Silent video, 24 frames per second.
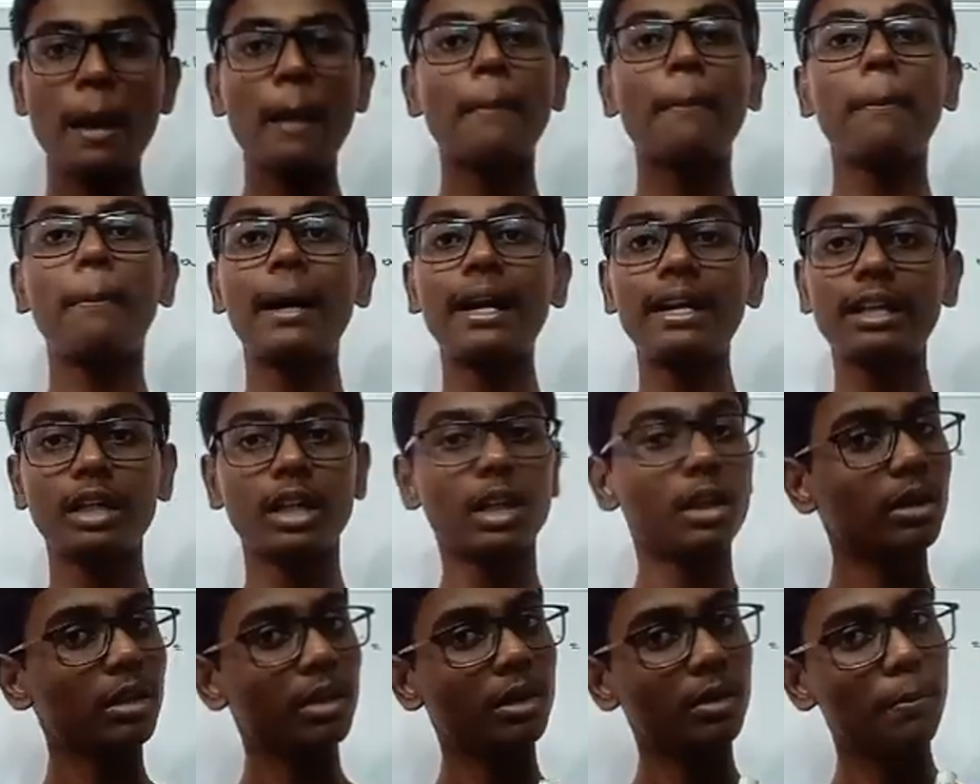
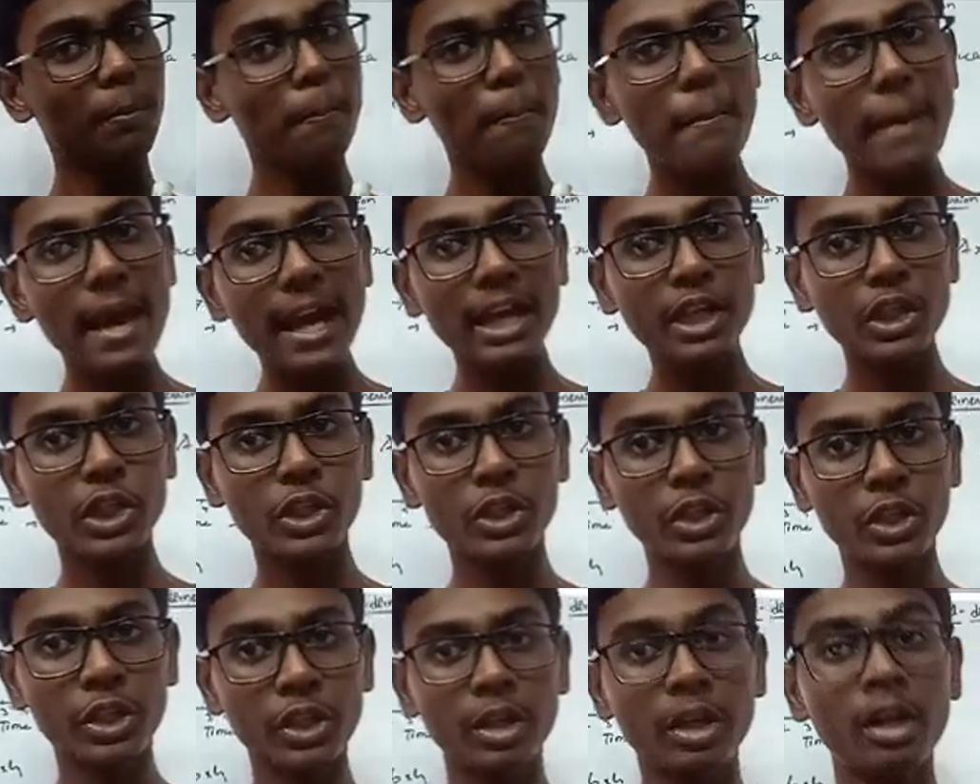But make
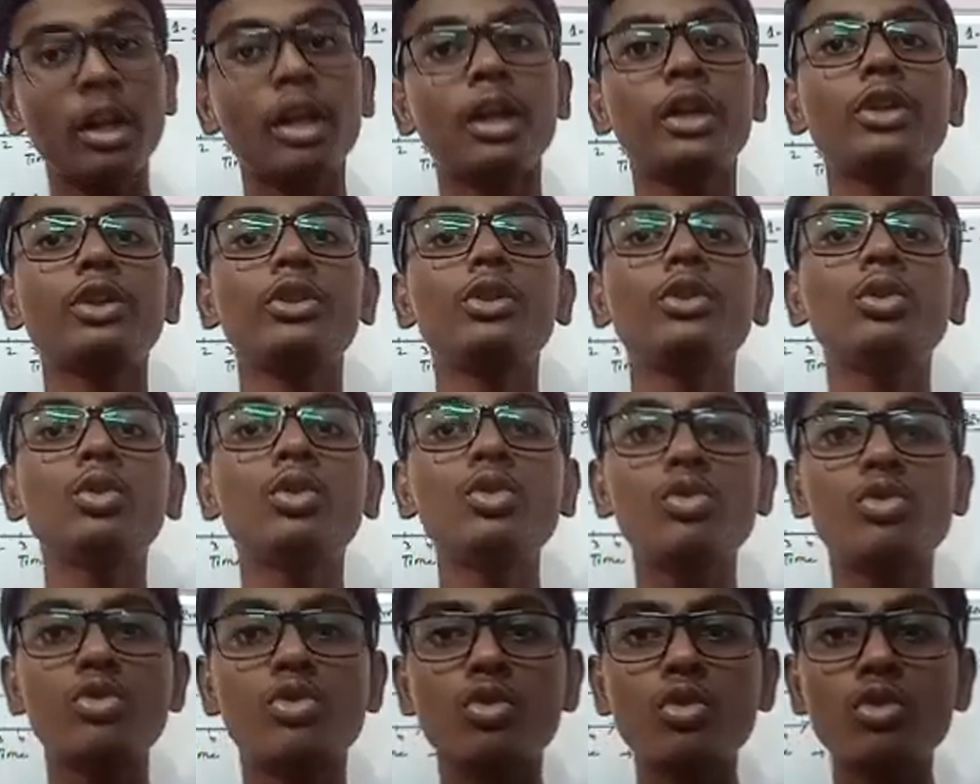sure
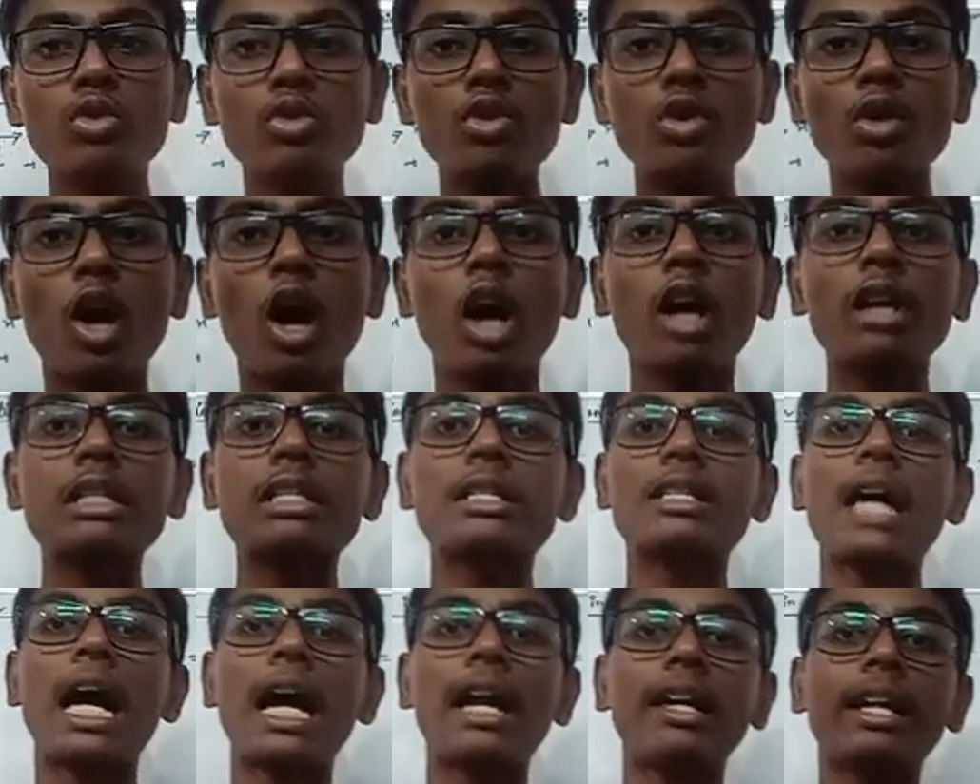you do not
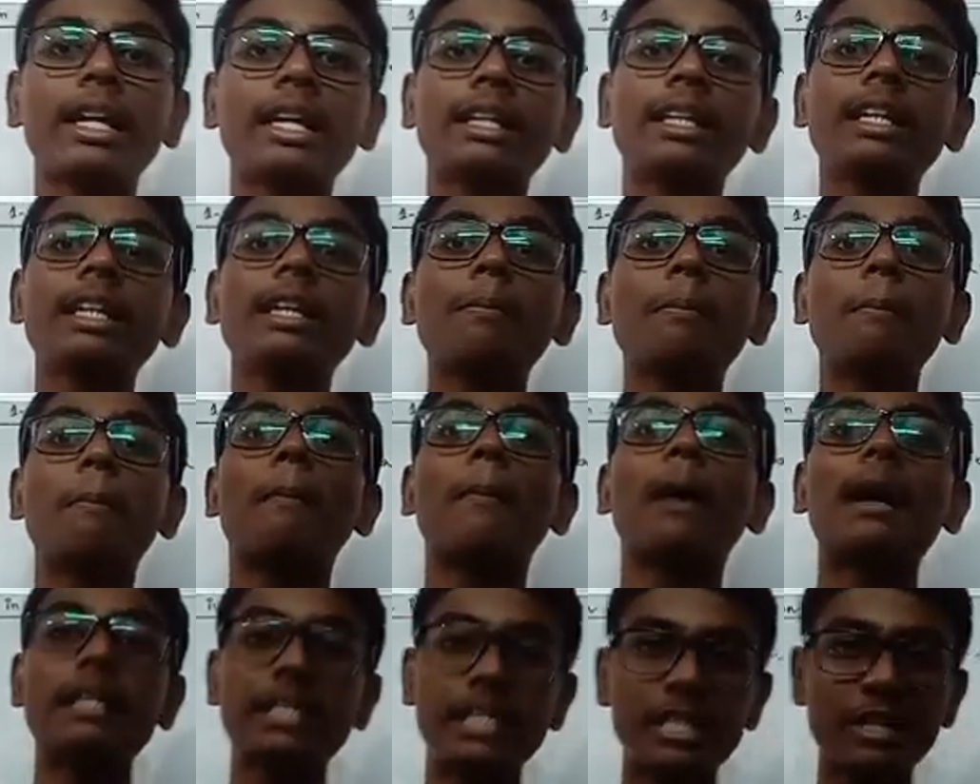directly
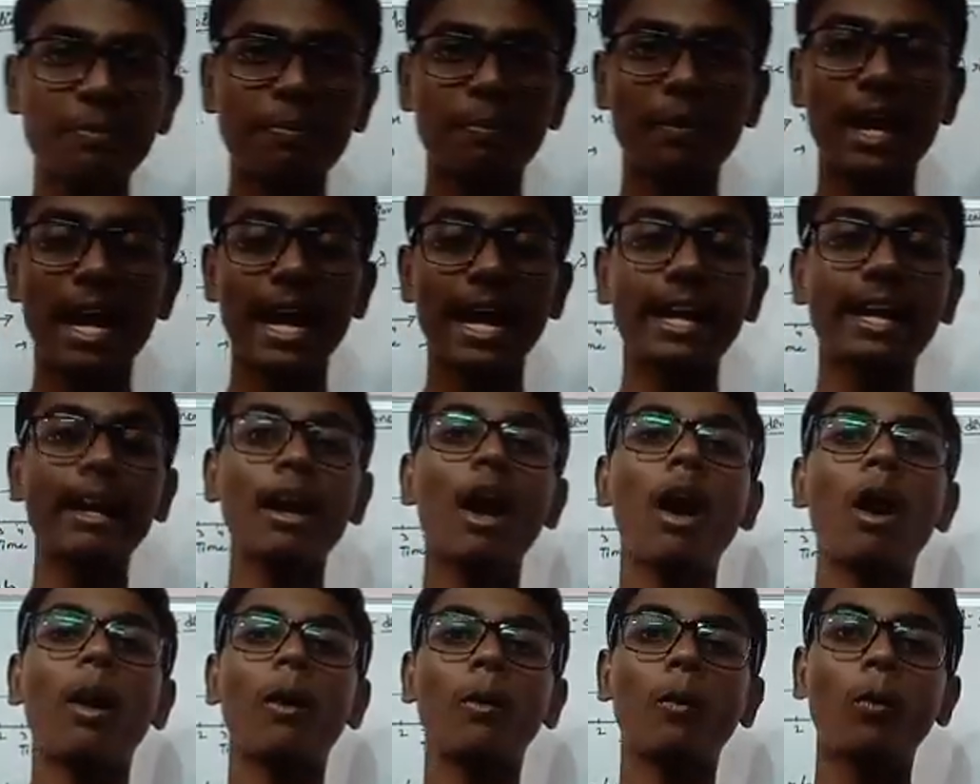multiply
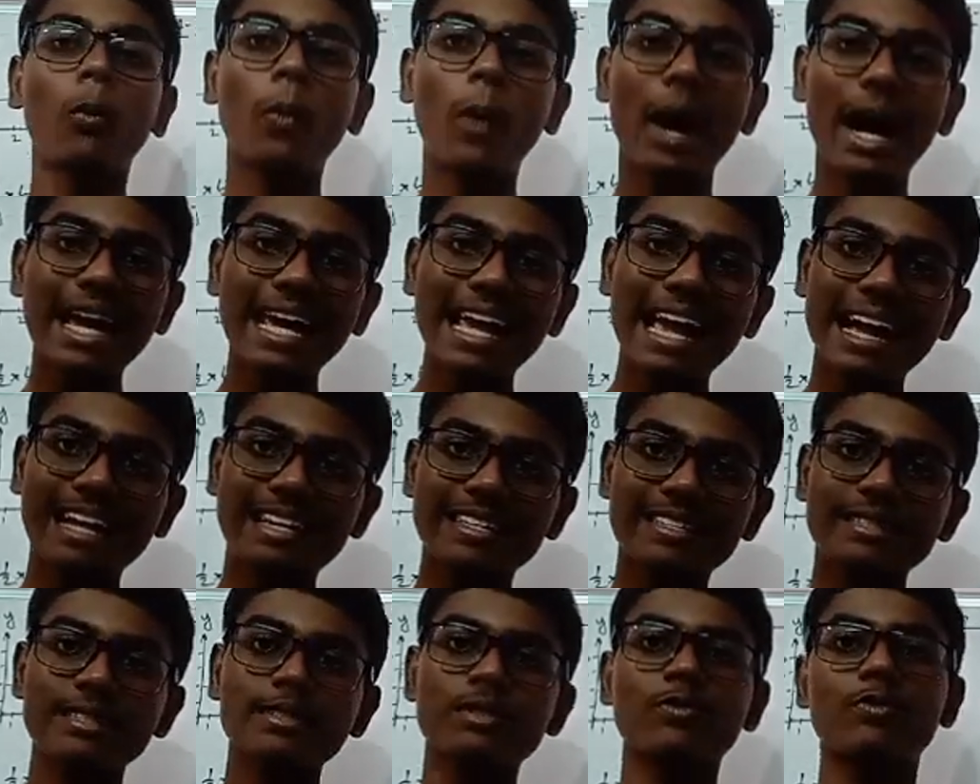
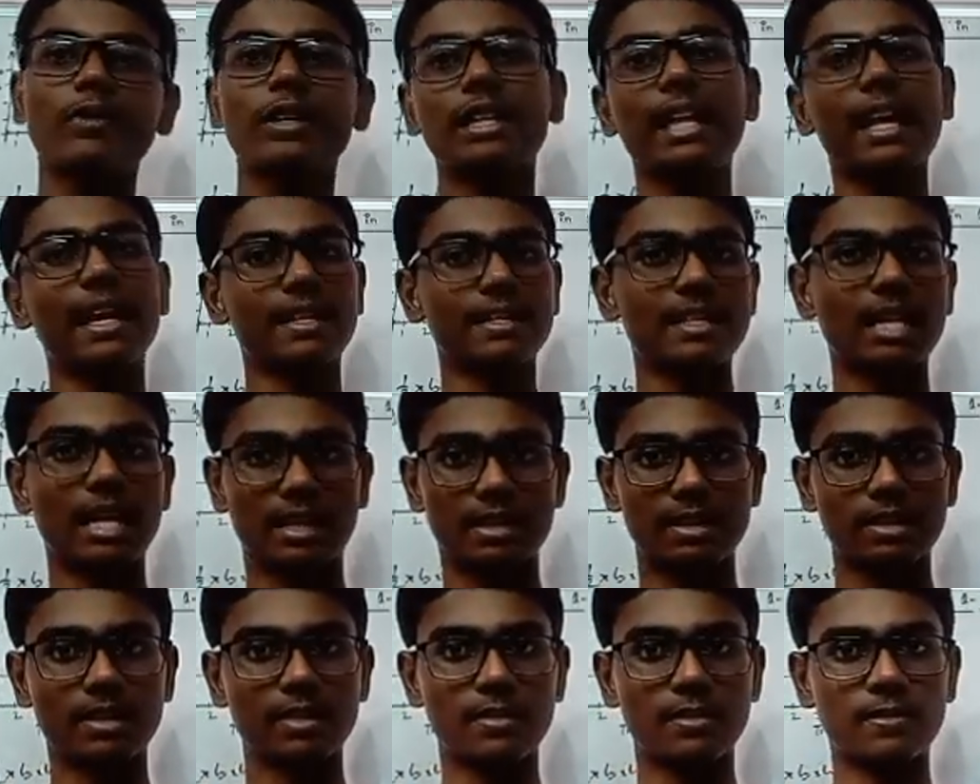y-axis with
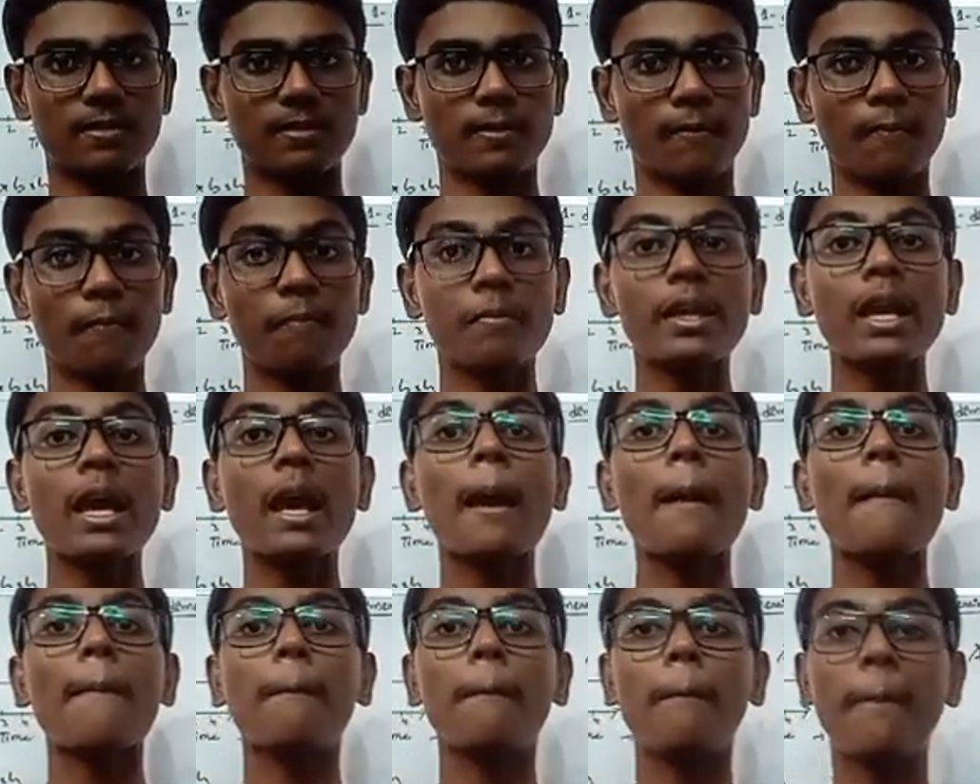x-axis.
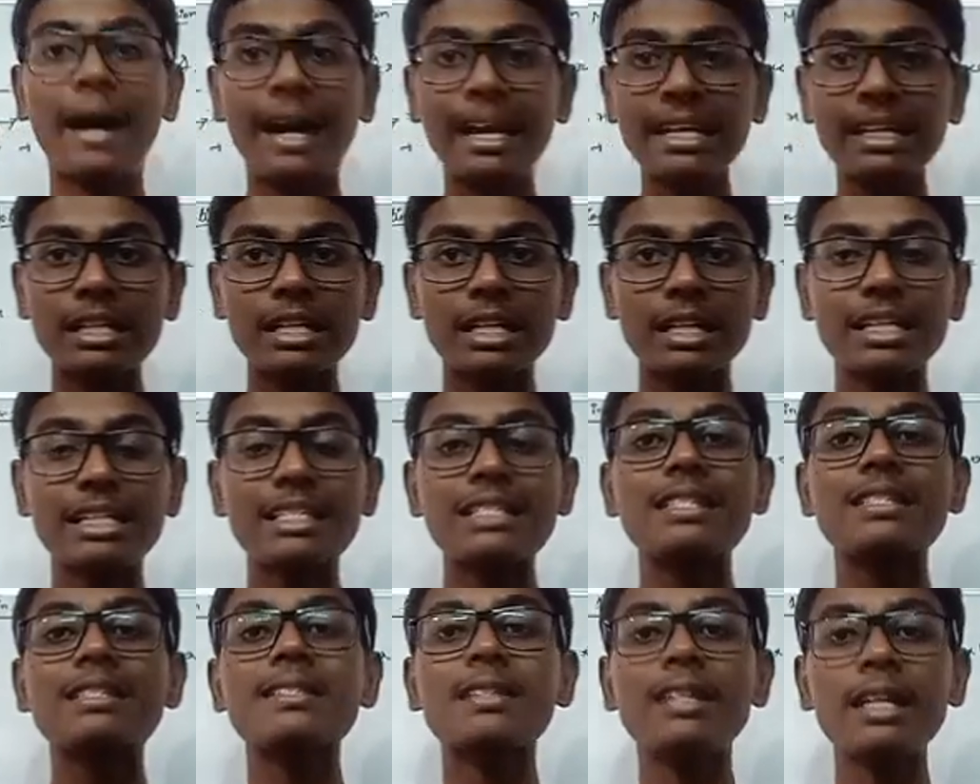But
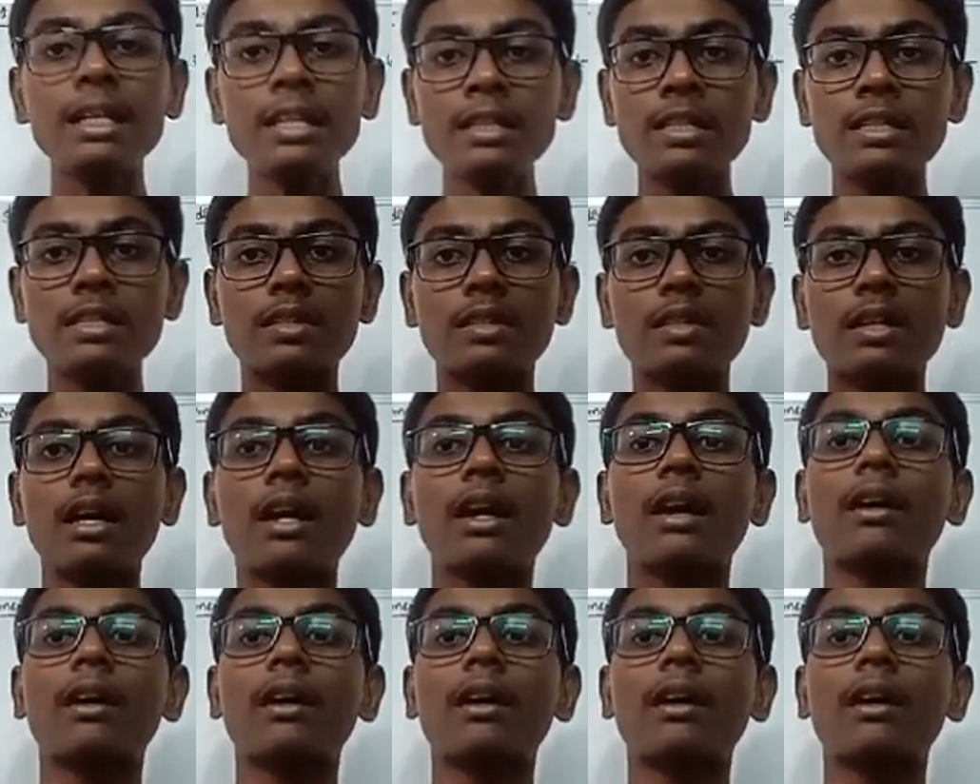since